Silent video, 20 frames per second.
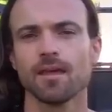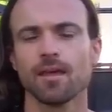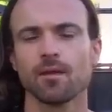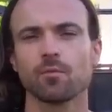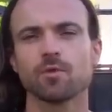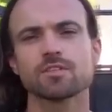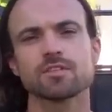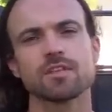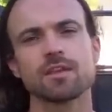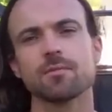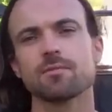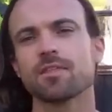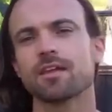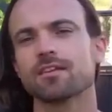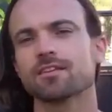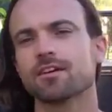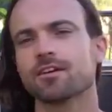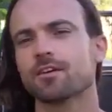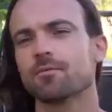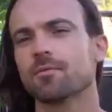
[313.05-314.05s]
And what's the name of
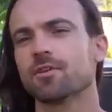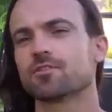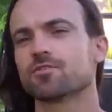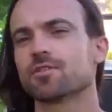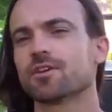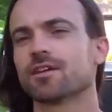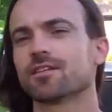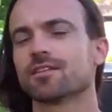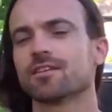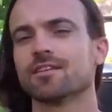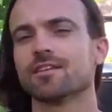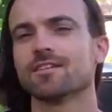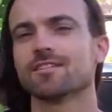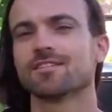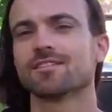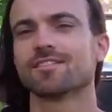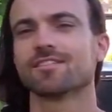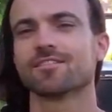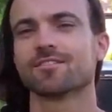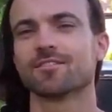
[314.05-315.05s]
that documentary, Anthony?
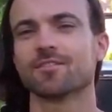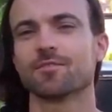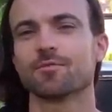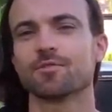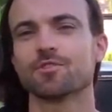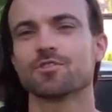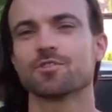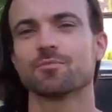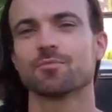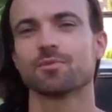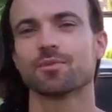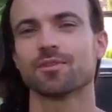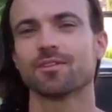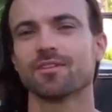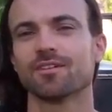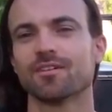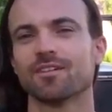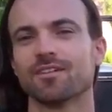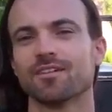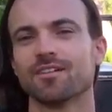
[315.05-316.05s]
I thought it was called
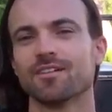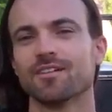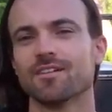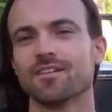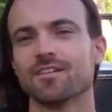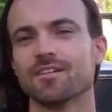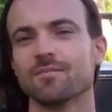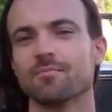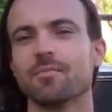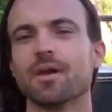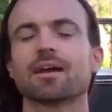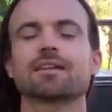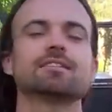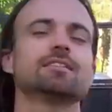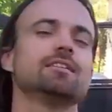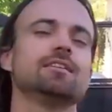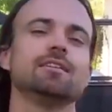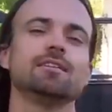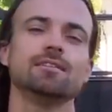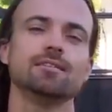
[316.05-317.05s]
Back to Eden. Back to
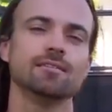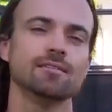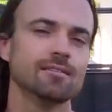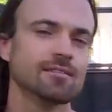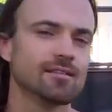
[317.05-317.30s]
Eden.